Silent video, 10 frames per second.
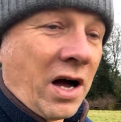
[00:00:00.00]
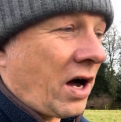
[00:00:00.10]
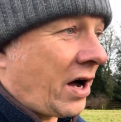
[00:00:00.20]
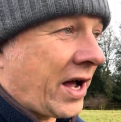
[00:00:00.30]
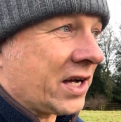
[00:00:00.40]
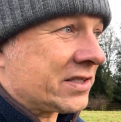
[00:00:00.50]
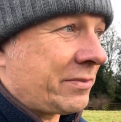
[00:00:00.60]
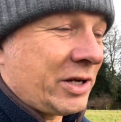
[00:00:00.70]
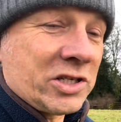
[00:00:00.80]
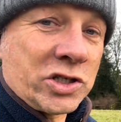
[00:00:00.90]
I asked
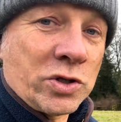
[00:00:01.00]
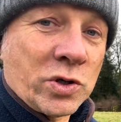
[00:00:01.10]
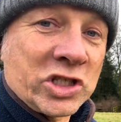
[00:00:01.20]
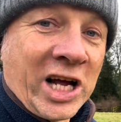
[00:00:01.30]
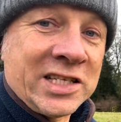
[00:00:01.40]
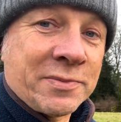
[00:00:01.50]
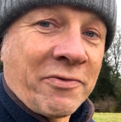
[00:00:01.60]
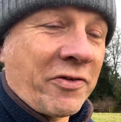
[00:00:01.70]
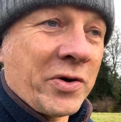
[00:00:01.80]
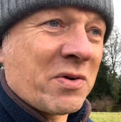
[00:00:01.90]
Emily to shortchange him on
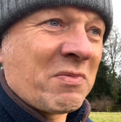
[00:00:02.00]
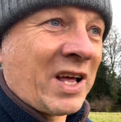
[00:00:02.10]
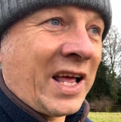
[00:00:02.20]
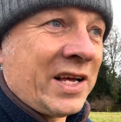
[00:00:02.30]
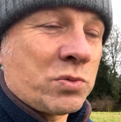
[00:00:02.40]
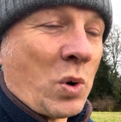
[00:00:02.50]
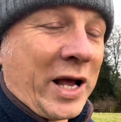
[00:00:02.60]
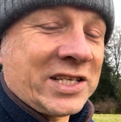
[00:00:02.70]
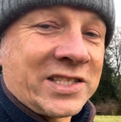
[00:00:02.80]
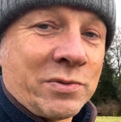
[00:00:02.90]
food. His
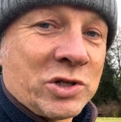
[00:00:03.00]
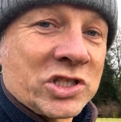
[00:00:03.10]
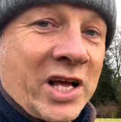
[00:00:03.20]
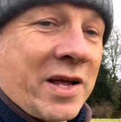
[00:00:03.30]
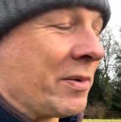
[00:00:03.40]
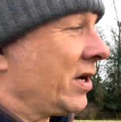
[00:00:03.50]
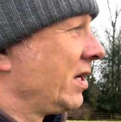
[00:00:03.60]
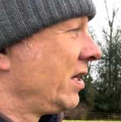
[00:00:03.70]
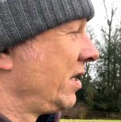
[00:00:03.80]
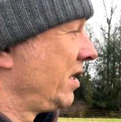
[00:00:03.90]
weight's still the same.
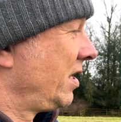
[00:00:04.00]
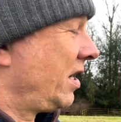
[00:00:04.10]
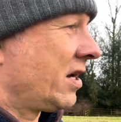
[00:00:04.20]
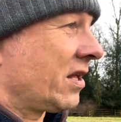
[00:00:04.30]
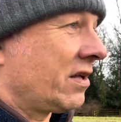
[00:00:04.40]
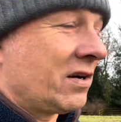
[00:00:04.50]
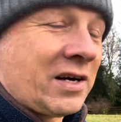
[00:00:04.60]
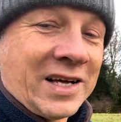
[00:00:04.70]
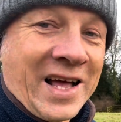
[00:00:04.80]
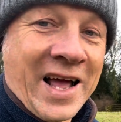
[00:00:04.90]
And I thought,
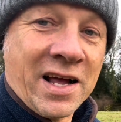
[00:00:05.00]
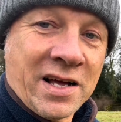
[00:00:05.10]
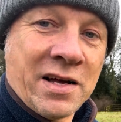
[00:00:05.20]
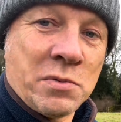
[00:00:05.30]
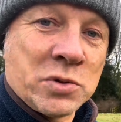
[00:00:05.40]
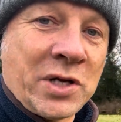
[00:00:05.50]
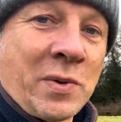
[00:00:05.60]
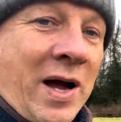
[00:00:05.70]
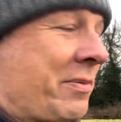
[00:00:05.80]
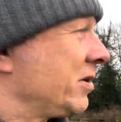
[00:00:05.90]
heck, we'll see
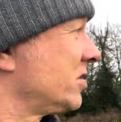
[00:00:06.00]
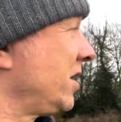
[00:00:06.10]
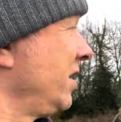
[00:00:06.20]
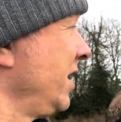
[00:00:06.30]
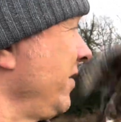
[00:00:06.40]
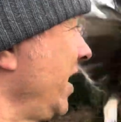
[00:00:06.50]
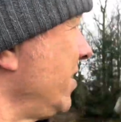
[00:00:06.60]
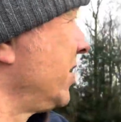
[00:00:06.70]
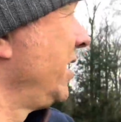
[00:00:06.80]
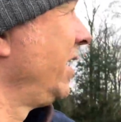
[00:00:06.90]
what happens. So, here we go.
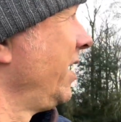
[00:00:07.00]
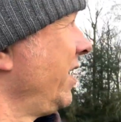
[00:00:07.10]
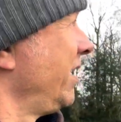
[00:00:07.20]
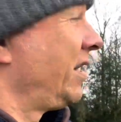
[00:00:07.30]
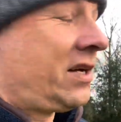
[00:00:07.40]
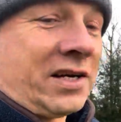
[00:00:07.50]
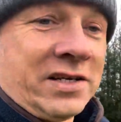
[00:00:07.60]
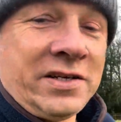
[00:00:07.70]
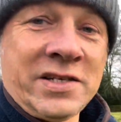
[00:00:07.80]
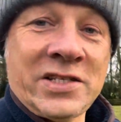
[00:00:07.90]
And
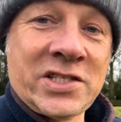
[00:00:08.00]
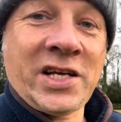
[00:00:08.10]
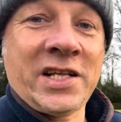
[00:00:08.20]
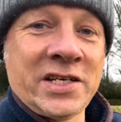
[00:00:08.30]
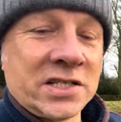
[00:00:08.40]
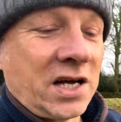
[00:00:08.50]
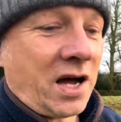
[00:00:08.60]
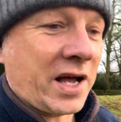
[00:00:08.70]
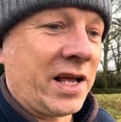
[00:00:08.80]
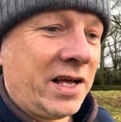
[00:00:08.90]
you can see this guy.